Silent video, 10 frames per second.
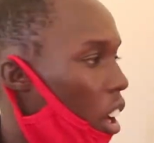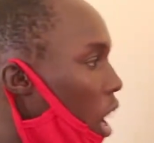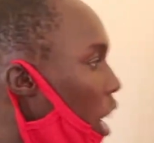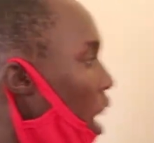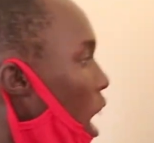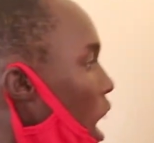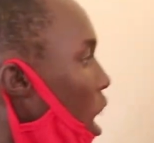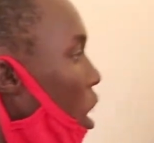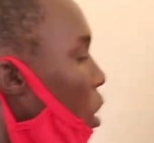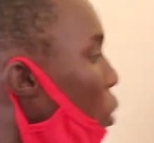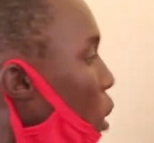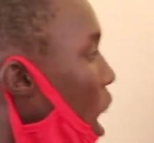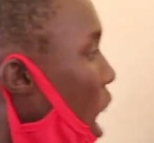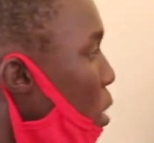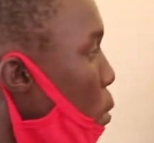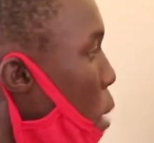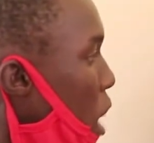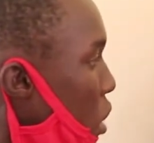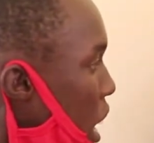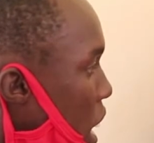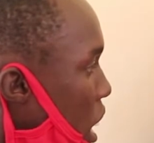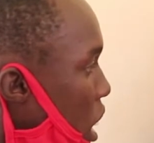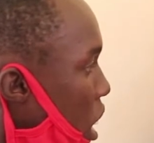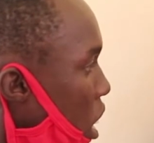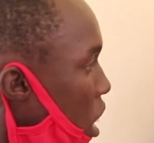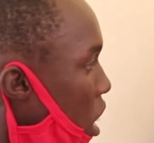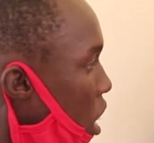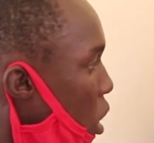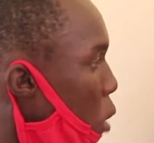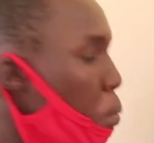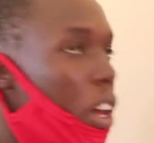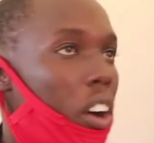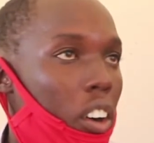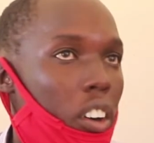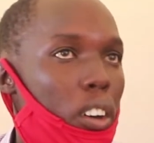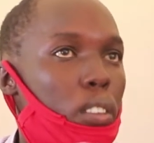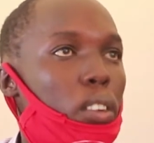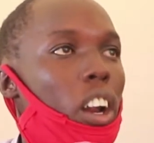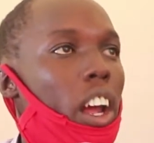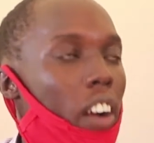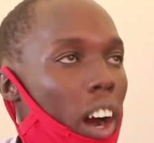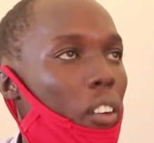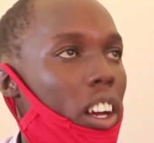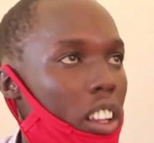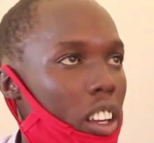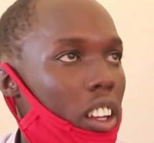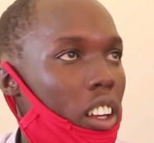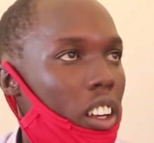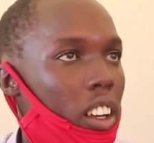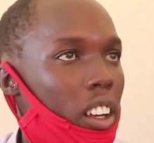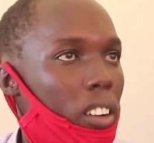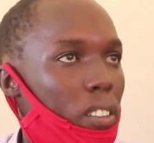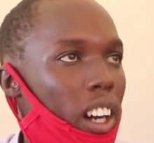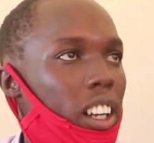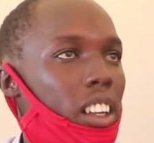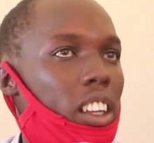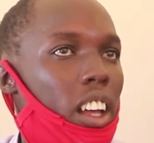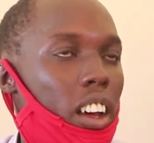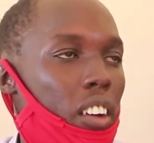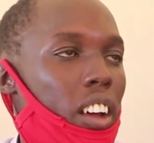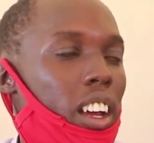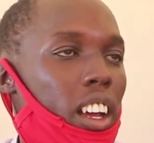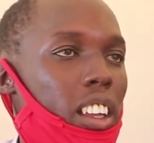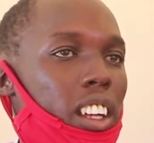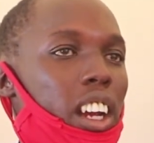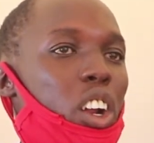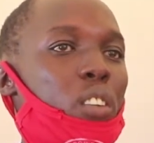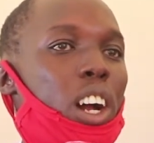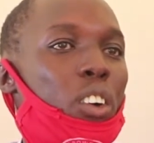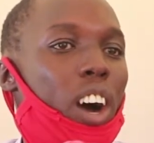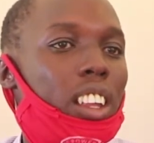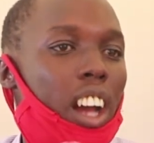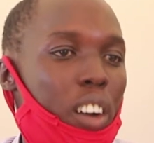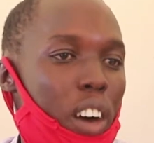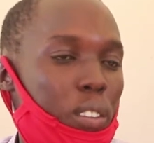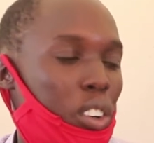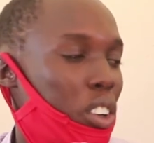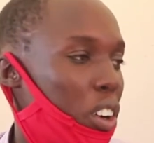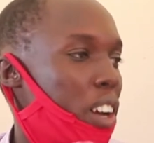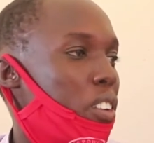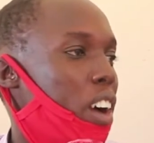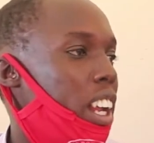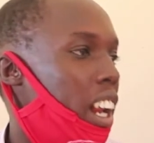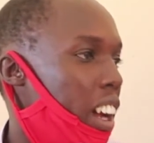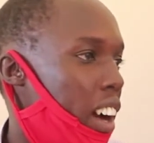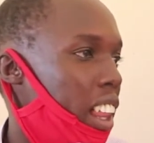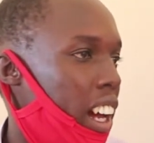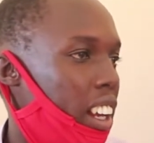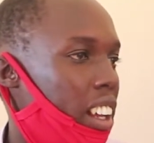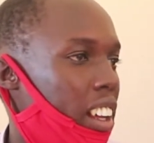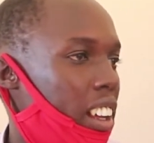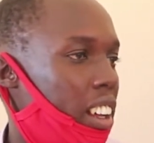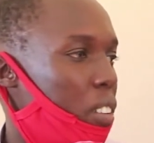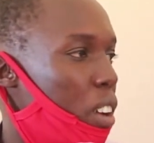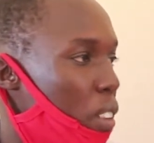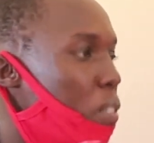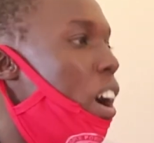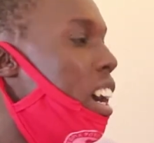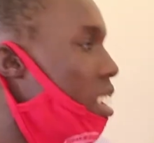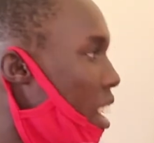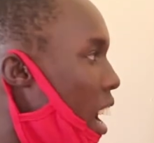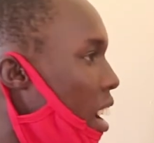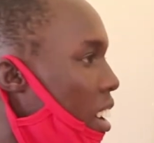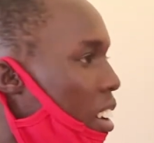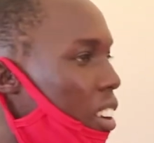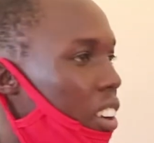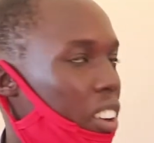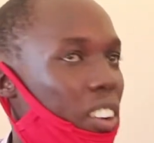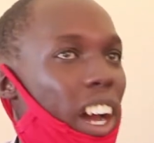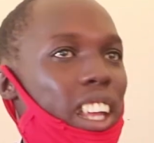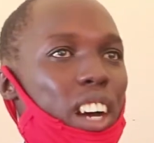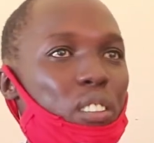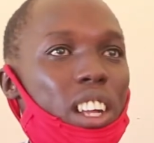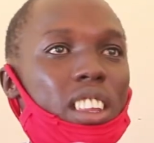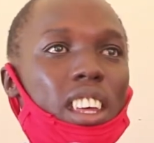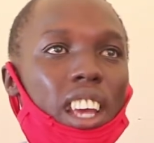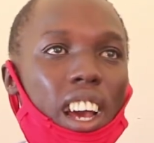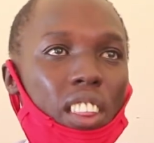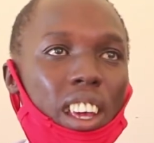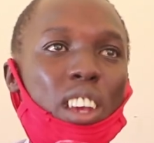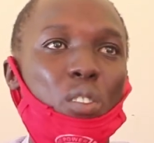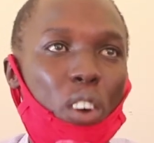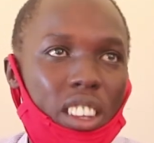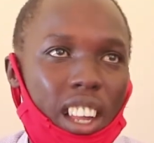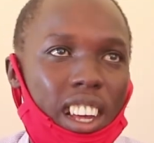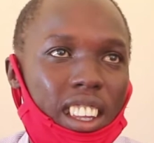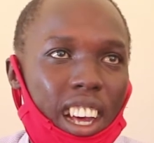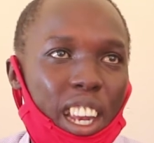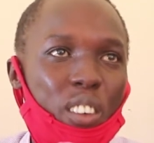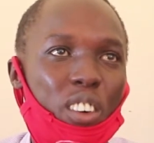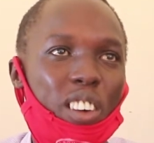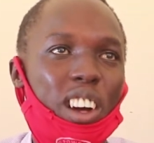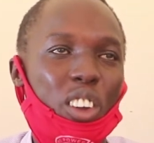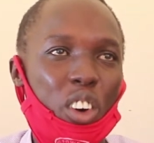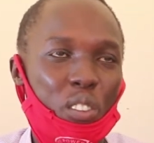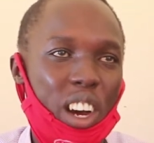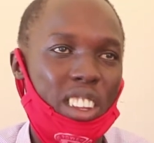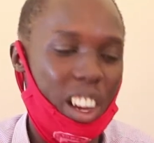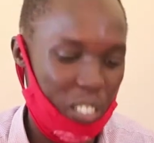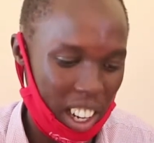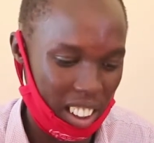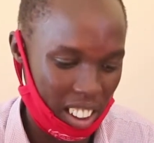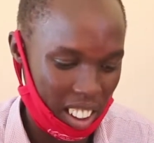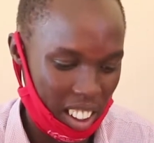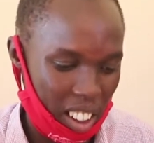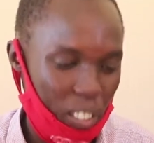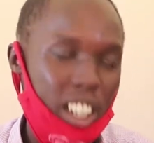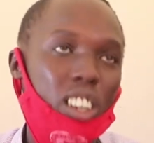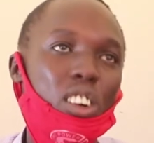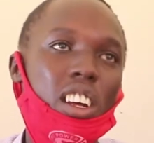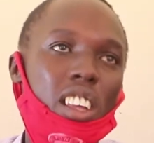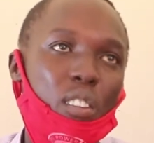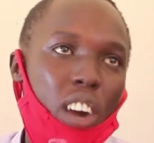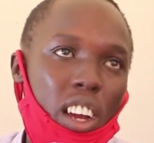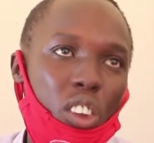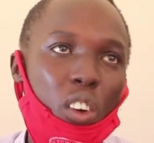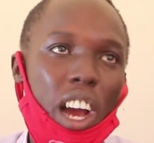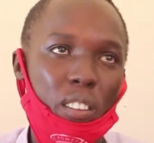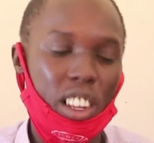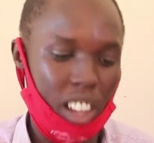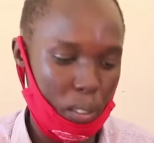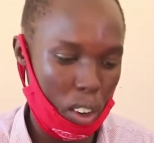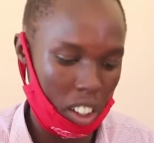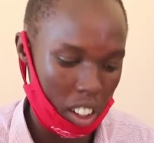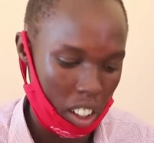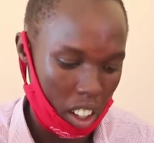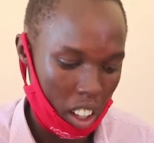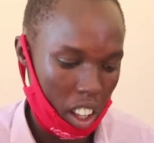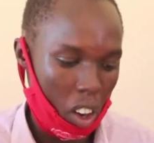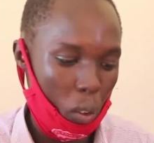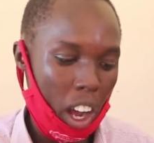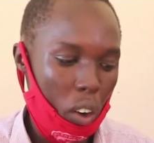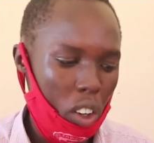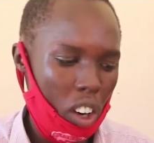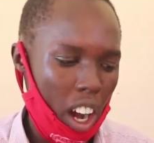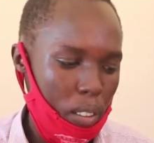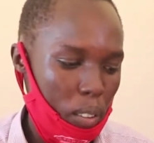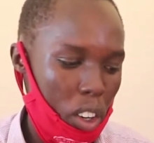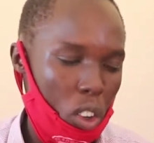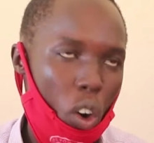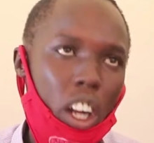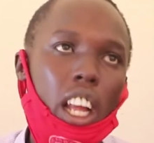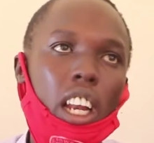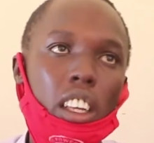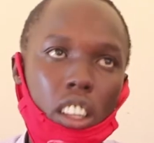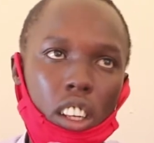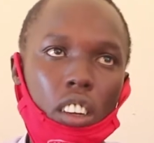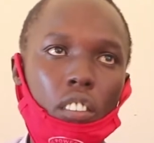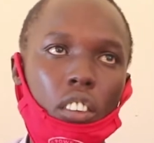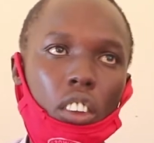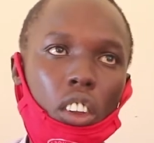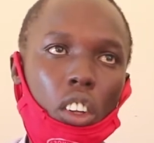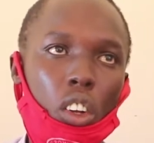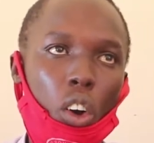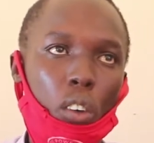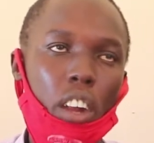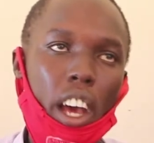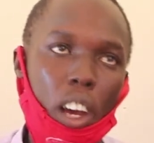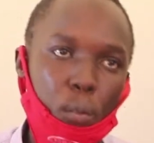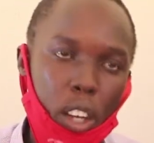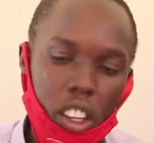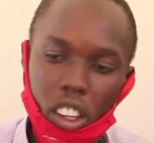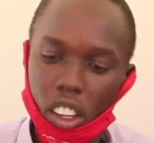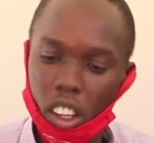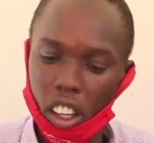And we have Patrick Opio for Lira West. In fact, he's the gentleman who has come up to show everyone in Lira that People Power is here. You guys have been seeing, I think, his posters, and everyone was caught by surprise. But it shouldn't surprise you, we have the support. We are going to come up with all the list of the MPs,